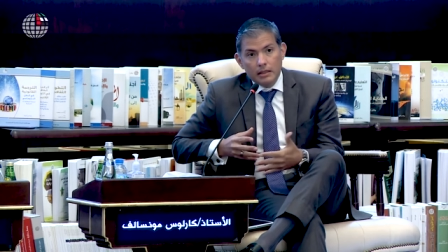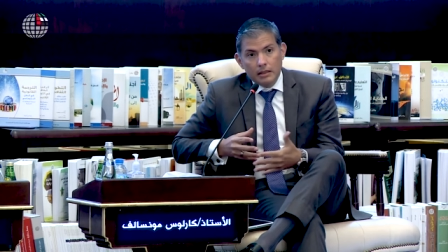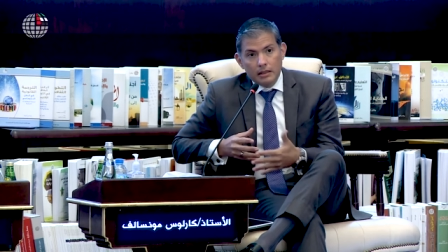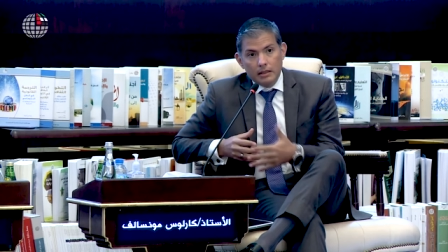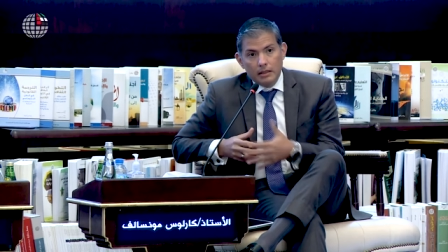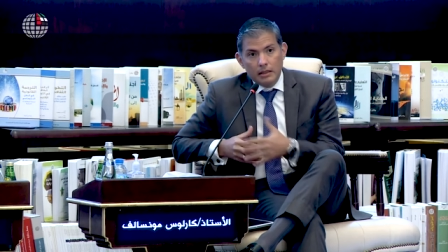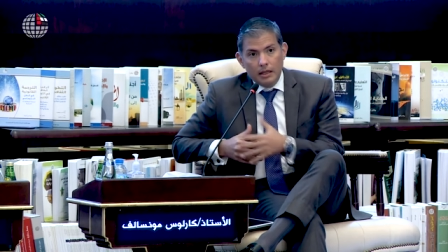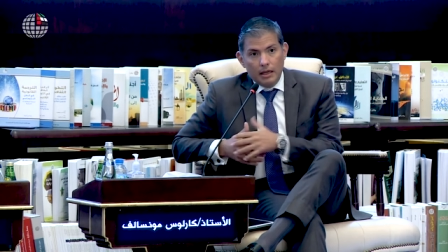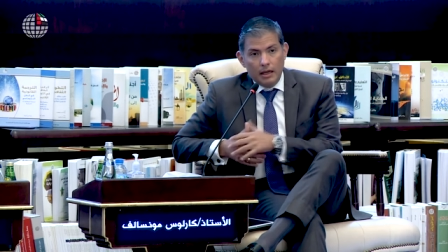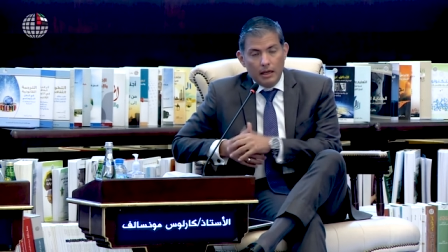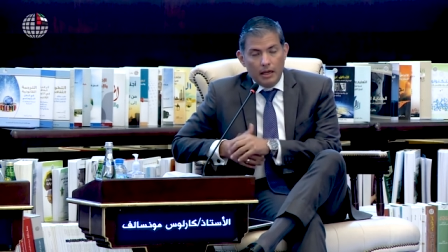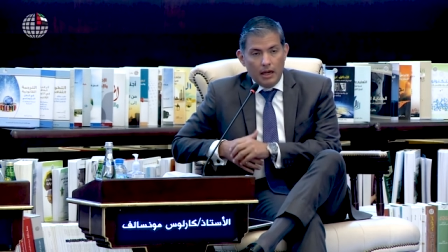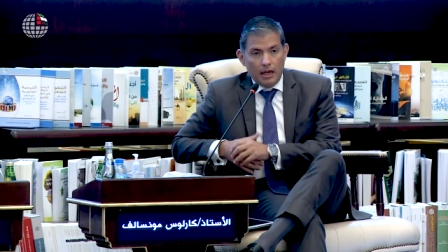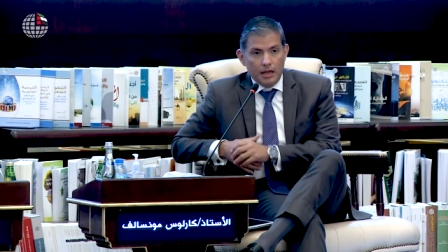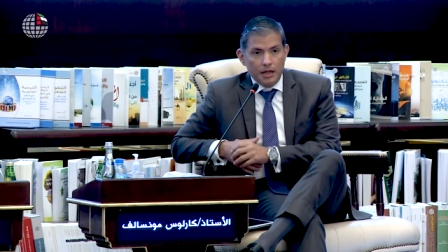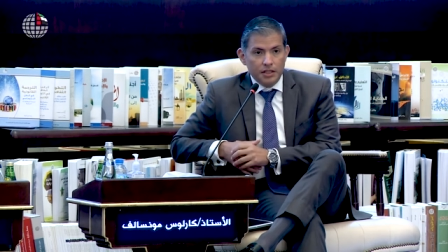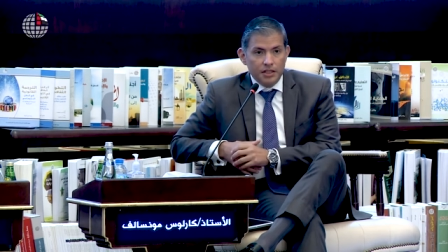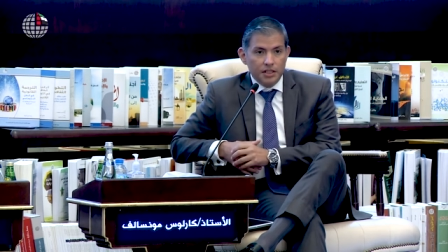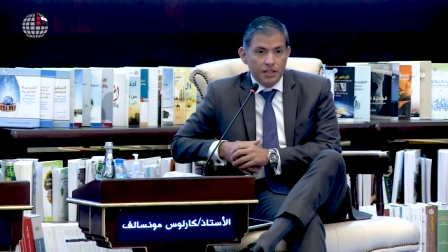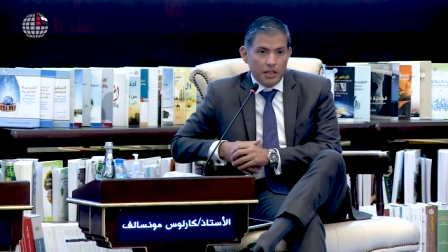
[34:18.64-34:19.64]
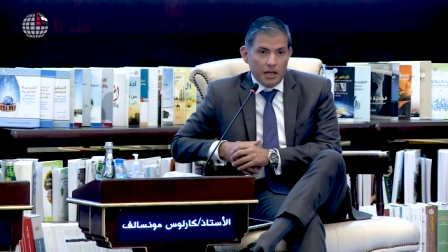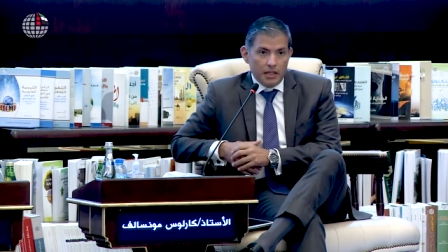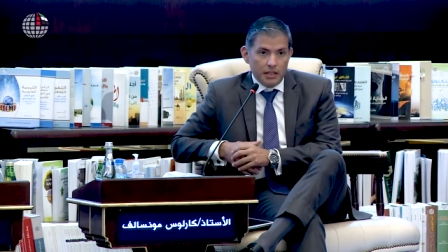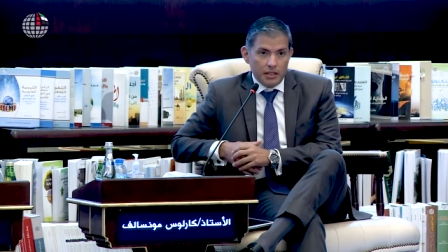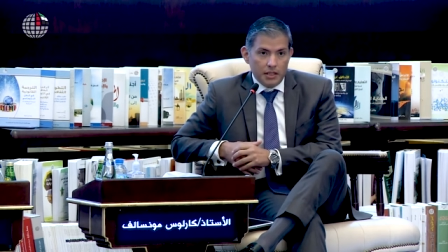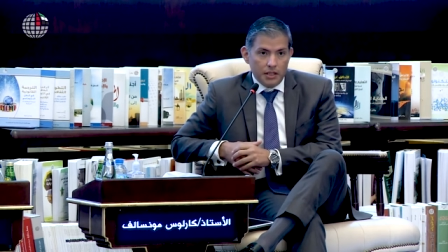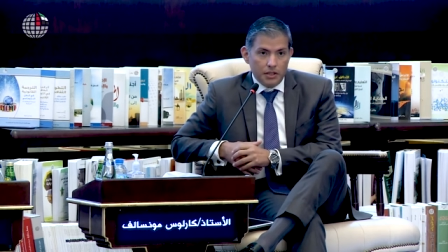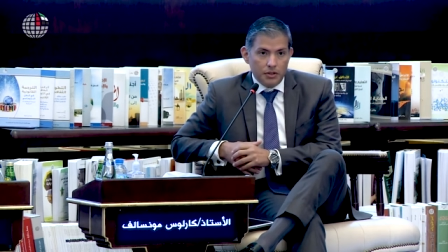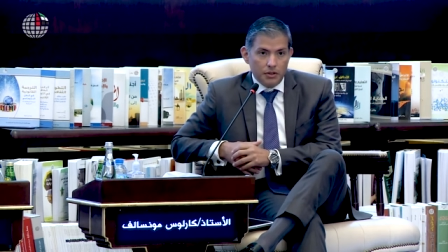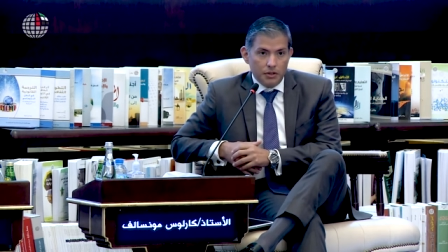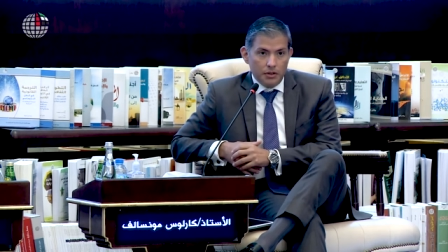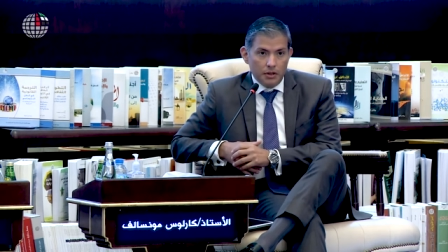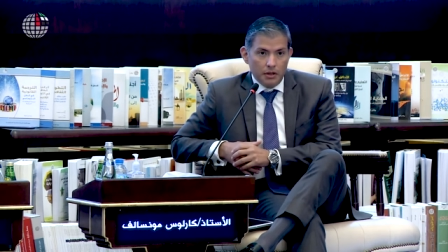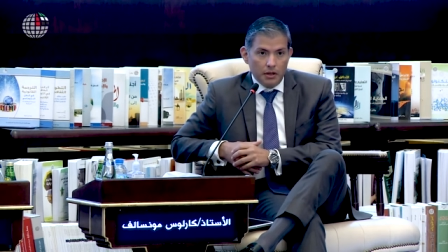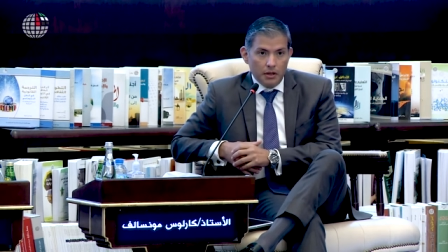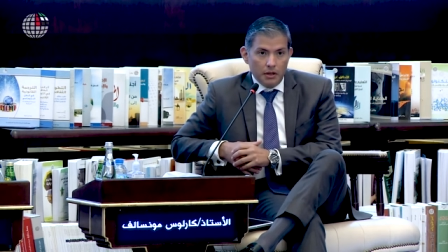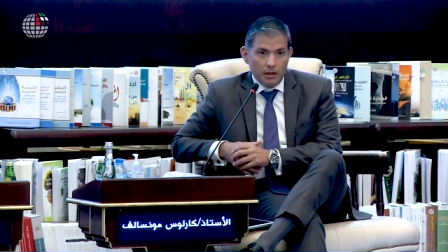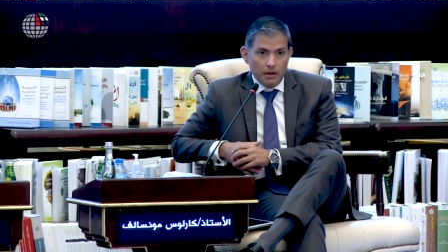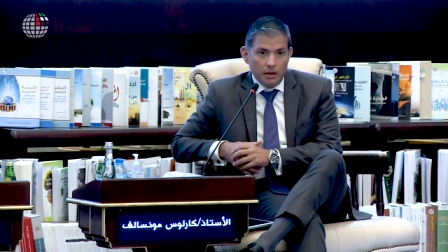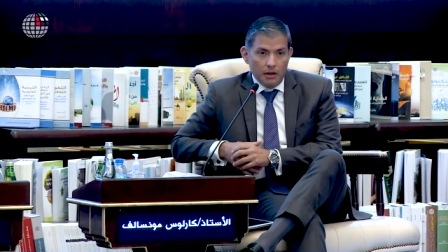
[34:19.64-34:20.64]
the energy transition
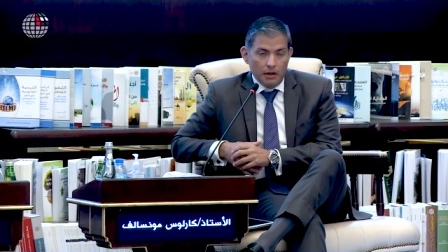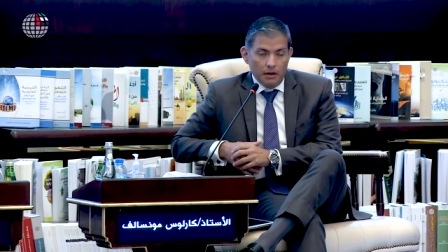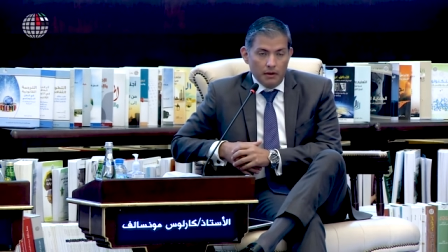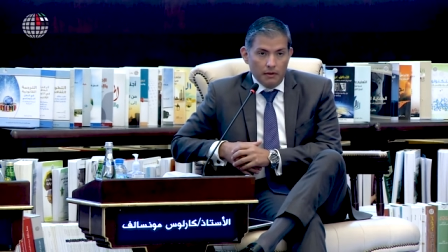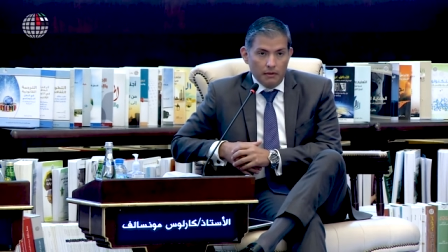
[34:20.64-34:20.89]
uh,